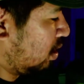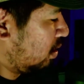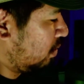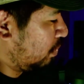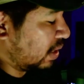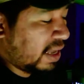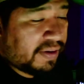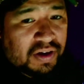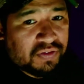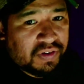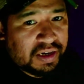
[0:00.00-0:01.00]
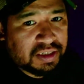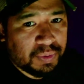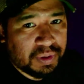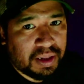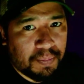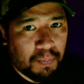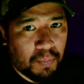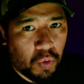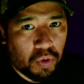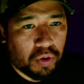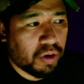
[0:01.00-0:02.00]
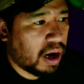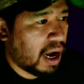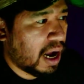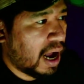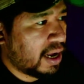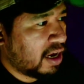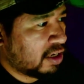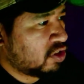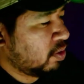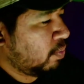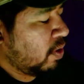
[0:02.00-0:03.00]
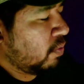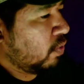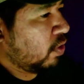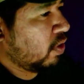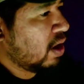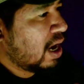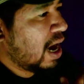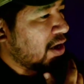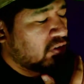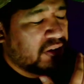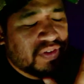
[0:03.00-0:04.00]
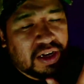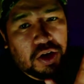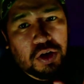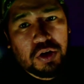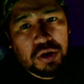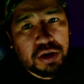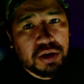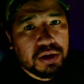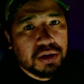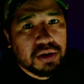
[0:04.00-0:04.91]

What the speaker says: playing Final Fantasy with it more, I got to the point where I don't even look